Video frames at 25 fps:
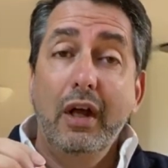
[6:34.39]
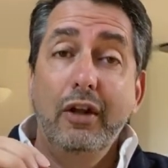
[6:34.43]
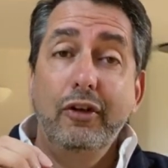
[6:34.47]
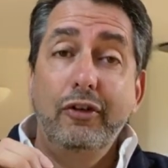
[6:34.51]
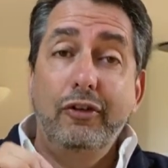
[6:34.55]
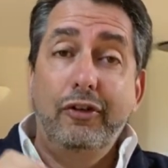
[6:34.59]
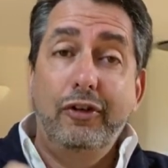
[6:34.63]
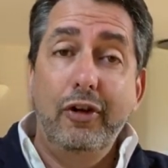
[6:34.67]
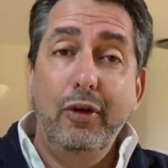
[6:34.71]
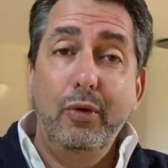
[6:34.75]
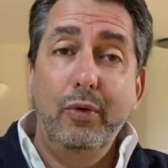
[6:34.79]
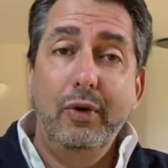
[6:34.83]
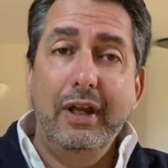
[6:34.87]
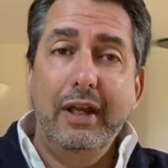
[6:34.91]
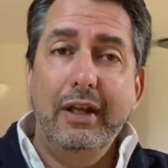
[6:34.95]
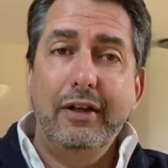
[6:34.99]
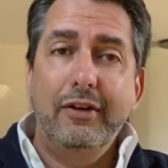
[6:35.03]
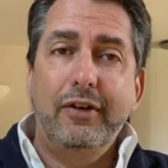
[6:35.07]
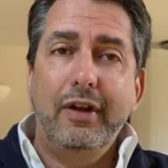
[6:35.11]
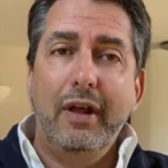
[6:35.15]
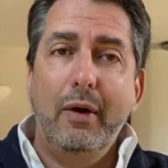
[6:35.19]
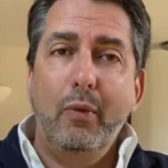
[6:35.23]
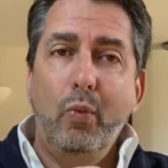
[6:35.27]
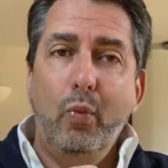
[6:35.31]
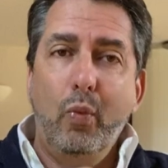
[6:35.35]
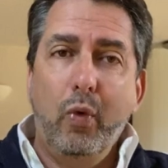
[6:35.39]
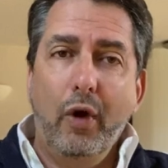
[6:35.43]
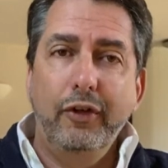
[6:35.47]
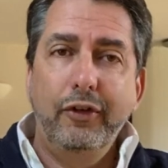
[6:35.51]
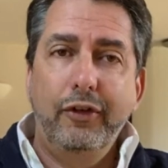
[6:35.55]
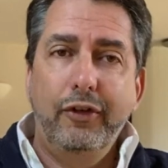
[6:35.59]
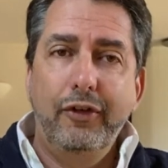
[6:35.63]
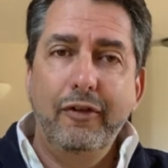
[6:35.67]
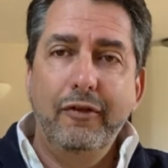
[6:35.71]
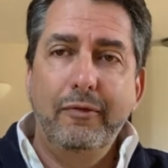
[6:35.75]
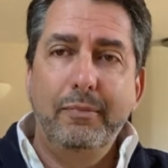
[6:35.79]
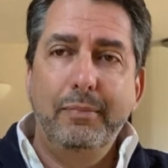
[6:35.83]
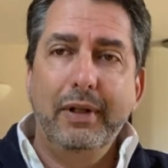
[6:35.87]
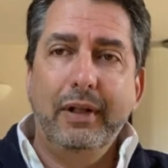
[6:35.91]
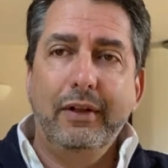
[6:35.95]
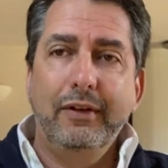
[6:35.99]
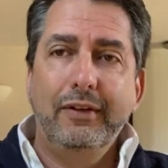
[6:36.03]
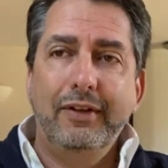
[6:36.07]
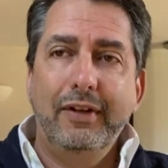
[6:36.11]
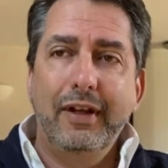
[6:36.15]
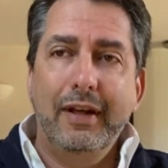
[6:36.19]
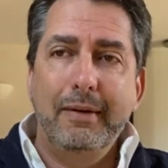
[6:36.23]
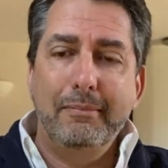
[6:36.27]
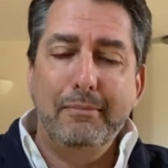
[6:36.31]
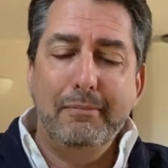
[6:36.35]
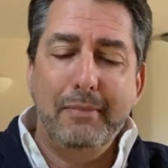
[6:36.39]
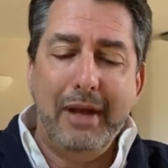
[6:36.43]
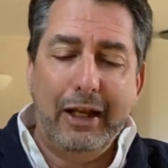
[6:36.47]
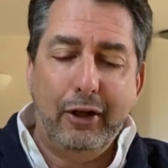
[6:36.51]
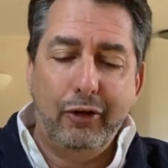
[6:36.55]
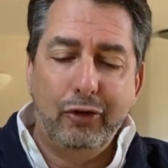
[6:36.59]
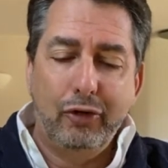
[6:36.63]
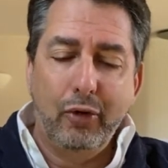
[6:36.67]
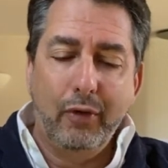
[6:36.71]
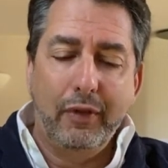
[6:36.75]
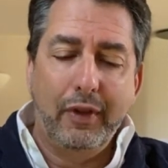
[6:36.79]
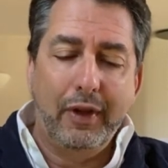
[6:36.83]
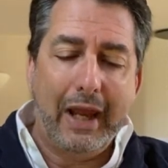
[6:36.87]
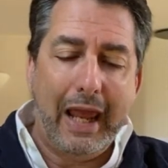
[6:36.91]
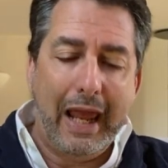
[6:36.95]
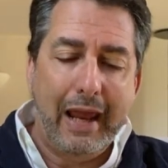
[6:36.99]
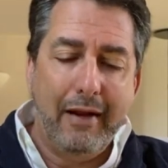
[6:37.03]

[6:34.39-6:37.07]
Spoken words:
tune it once you've built it and make sure that